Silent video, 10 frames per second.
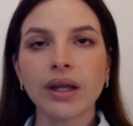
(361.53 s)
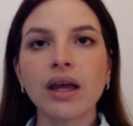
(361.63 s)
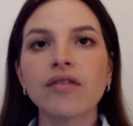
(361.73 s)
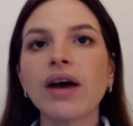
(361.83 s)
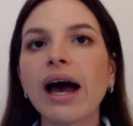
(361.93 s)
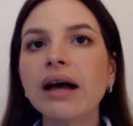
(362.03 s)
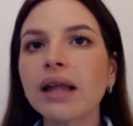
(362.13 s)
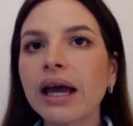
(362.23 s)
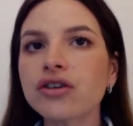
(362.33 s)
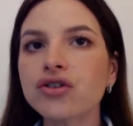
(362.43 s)
For
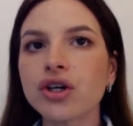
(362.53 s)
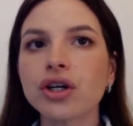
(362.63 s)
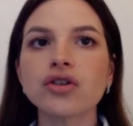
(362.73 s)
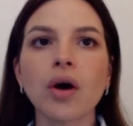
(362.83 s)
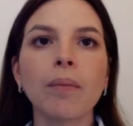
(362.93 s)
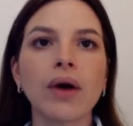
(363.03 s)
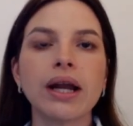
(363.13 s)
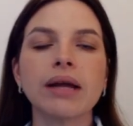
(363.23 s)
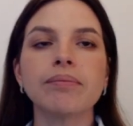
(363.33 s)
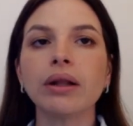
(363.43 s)
outlier students
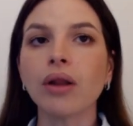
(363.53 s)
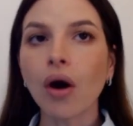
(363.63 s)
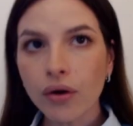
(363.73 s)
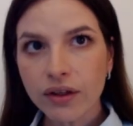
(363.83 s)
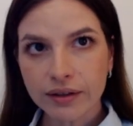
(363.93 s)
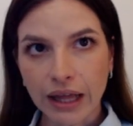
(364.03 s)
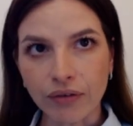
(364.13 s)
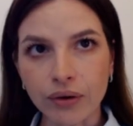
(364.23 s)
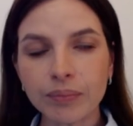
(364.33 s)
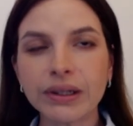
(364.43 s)
operating below this
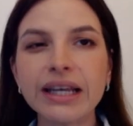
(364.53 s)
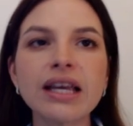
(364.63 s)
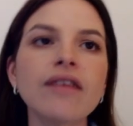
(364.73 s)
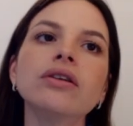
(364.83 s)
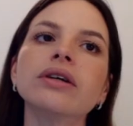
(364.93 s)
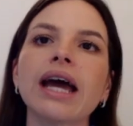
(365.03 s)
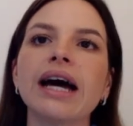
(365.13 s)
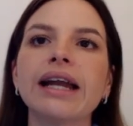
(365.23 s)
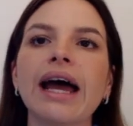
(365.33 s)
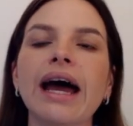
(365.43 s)
level, please have a look
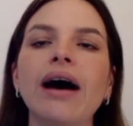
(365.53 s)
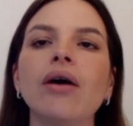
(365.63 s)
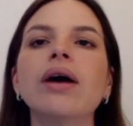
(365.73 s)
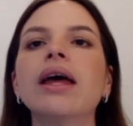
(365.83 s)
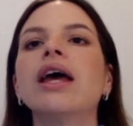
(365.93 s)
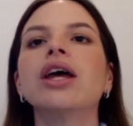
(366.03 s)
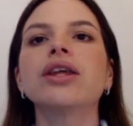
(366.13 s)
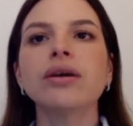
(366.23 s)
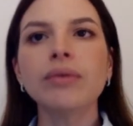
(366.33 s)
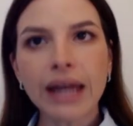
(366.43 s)
at our
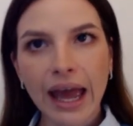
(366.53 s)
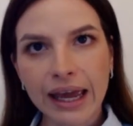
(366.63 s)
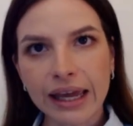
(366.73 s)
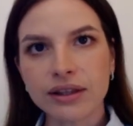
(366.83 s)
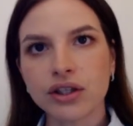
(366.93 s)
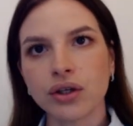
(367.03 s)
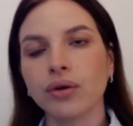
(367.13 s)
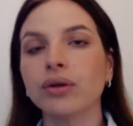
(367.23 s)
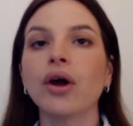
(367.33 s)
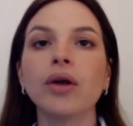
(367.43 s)
Q&A to
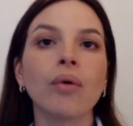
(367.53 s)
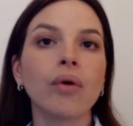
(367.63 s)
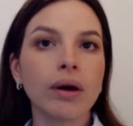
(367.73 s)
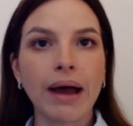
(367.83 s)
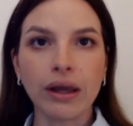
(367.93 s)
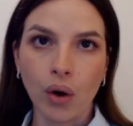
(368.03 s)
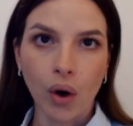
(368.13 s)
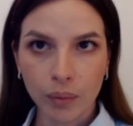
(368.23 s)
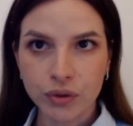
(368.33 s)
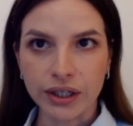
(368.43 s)
learn more about your
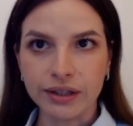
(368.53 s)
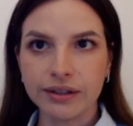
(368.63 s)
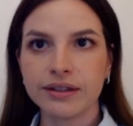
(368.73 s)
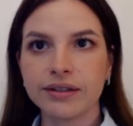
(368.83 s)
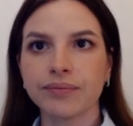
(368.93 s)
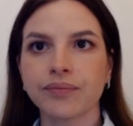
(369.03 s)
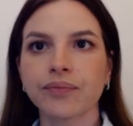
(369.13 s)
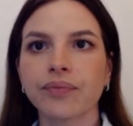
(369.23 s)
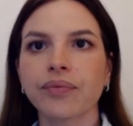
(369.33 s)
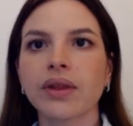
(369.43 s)
options.
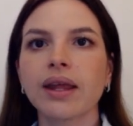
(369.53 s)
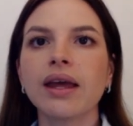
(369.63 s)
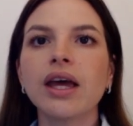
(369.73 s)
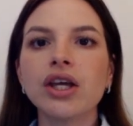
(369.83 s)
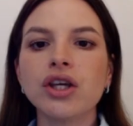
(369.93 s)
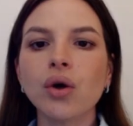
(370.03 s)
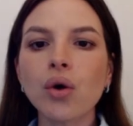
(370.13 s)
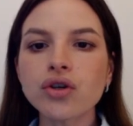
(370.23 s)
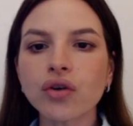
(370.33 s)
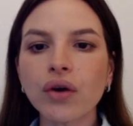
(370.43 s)
Your
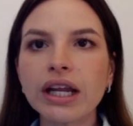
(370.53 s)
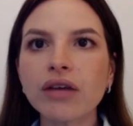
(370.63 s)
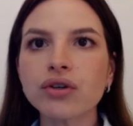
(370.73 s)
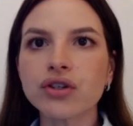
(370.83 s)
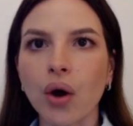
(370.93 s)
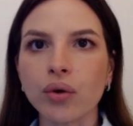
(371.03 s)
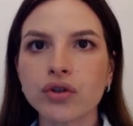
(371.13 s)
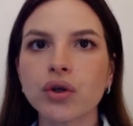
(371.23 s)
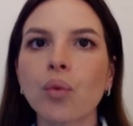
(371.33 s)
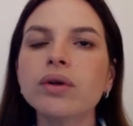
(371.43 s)
screening
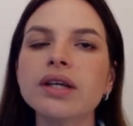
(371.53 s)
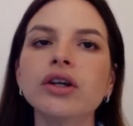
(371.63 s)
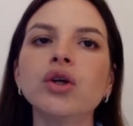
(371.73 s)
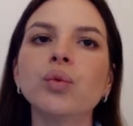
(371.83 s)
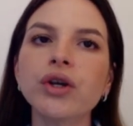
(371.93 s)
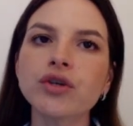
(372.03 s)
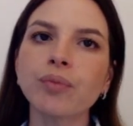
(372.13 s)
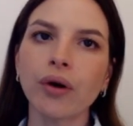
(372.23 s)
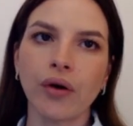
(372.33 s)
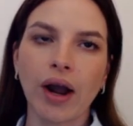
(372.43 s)
results will tell you which
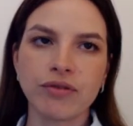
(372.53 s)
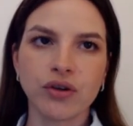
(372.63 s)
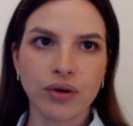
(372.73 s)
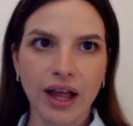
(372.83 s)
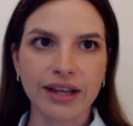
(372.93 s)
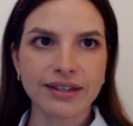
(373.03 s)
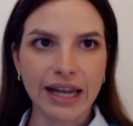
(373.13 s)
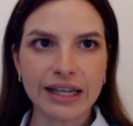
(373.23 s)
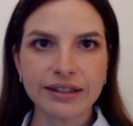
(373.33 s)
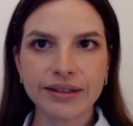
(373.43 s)
programs your class
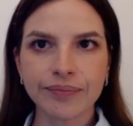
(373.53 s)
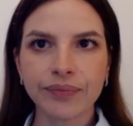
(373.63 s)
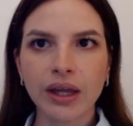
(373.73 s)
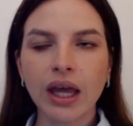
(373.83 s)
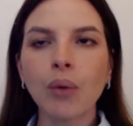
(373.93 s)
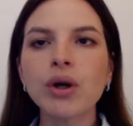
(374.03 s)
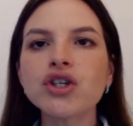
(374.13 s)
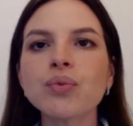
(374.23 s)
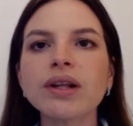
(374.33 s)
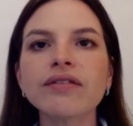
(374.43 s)
needs, which you
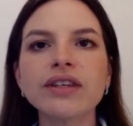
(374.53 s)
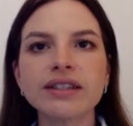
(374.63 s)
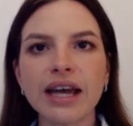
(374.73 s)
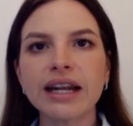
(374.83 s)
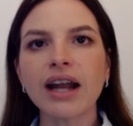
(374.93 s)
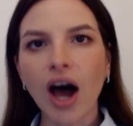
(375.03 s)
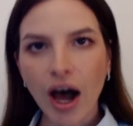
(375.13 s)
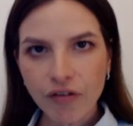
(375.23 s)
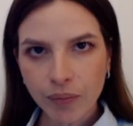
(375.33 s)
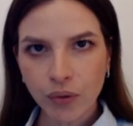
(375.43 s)
will have decided
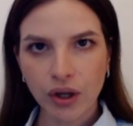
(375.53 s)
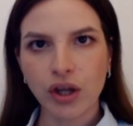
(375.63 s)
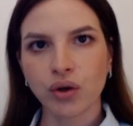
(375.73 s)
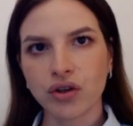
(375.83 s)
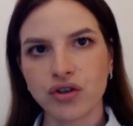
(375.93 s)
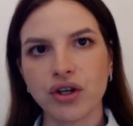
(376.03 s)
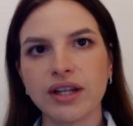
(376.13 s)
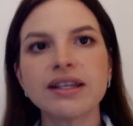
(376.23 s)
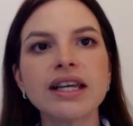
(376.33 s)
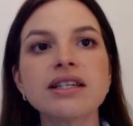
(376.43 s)
after putting your students
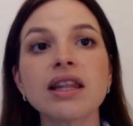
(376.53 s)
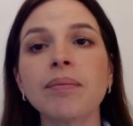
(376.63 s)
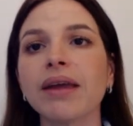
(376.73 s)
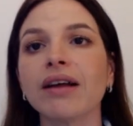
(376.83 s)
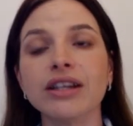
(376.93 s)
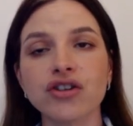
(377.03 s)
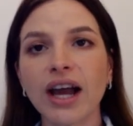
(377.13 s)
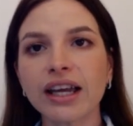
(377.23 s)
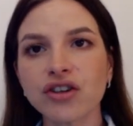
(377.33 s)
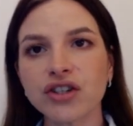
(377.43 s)
into the PLD
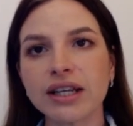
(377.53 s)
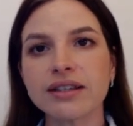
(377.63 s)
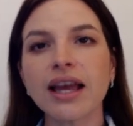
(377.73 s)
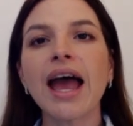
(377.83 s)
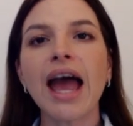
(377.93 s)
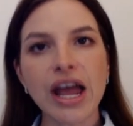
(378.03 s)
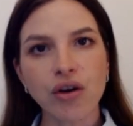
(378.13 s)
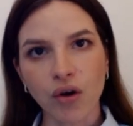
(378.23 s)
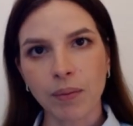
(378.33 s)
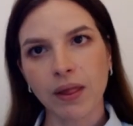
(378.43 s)
tracking sheets and
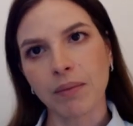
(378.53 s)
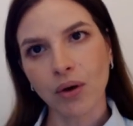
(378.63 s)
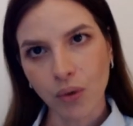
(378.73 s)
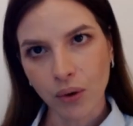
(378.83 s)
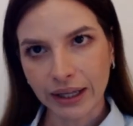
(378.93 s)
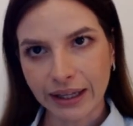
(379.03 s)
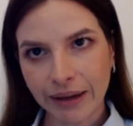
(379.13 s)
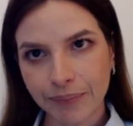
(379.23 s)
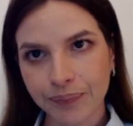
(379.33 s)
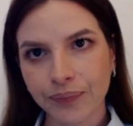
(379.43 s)
grouping them accordingly.
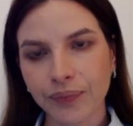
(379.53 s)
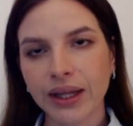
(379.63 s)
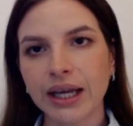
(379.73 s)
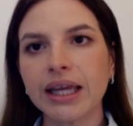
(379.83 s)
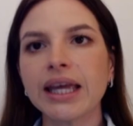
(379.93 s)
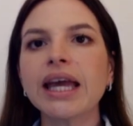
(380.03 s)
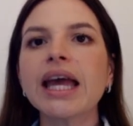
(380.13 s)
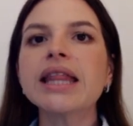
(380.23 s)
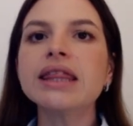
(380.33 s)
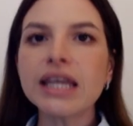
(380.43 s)

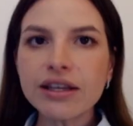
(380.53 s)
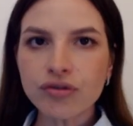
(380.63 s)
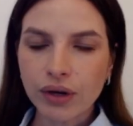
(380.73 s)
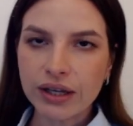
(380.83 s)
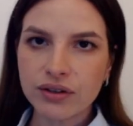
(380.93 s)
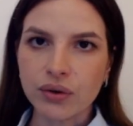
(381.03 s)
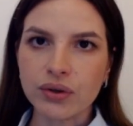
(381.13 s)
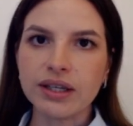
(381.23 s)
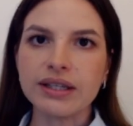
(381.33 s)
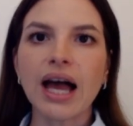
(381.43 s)
These
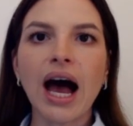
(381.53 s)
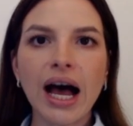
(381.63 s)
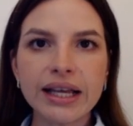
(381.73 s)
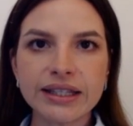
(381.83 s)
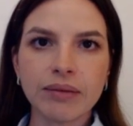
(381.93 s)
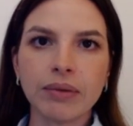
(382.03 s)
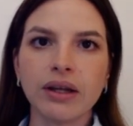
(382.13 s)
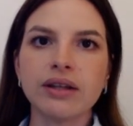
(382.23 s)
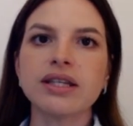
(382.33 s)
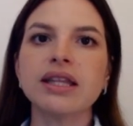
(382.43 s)
resources are similar
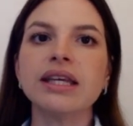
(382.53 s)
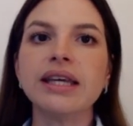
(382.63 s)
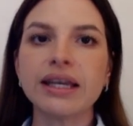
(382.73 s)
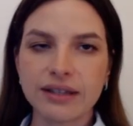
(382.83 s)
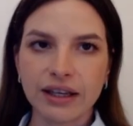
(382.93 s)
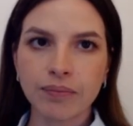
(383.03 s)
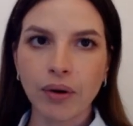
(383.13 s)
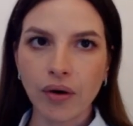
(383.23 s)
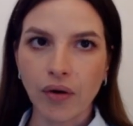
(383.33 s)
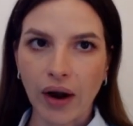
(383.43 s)
to the Year 6
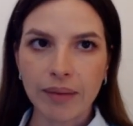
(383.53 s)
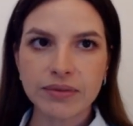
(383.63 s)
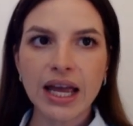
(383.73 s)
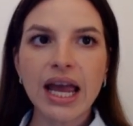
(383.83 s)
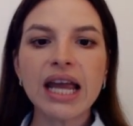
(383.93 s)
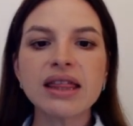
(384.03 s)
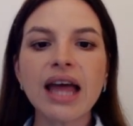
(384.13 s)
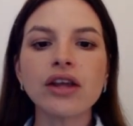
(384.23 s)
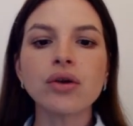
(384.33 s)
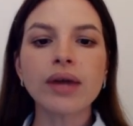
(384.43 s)
programs in
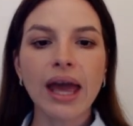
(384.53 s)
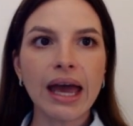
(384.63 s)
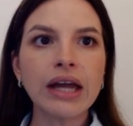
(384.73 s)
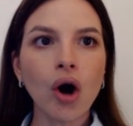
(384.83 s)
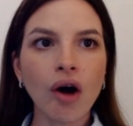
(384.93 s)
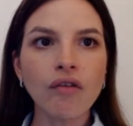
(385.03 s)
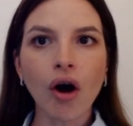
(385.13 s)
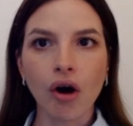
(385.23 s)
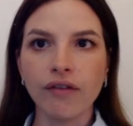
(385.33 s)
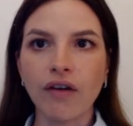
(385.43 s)
that you can hover
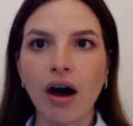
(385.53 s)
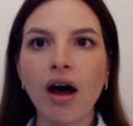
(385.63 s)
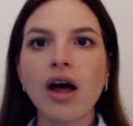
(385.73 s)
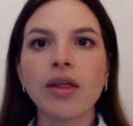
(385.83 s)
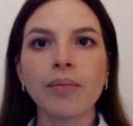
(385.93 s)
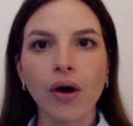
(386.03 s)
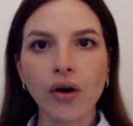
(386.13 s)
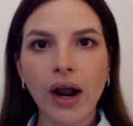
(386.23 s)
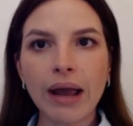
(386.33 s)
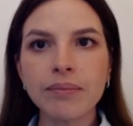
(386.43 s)
over the
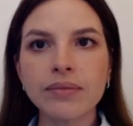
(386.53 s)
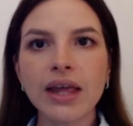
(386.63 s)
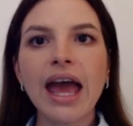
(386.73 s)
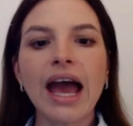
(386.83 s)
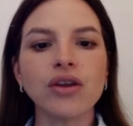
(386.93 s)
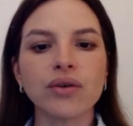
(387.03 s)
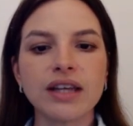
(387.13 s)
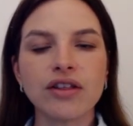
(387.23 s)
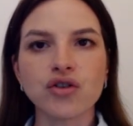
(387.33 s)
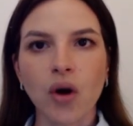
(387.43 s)
program and you'll see
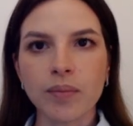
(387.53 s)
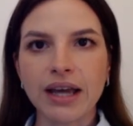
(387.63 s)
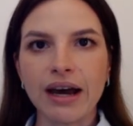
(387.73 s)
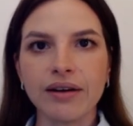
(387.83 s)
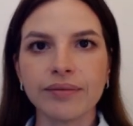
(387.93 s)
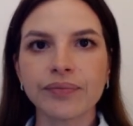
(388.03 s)
the drop down,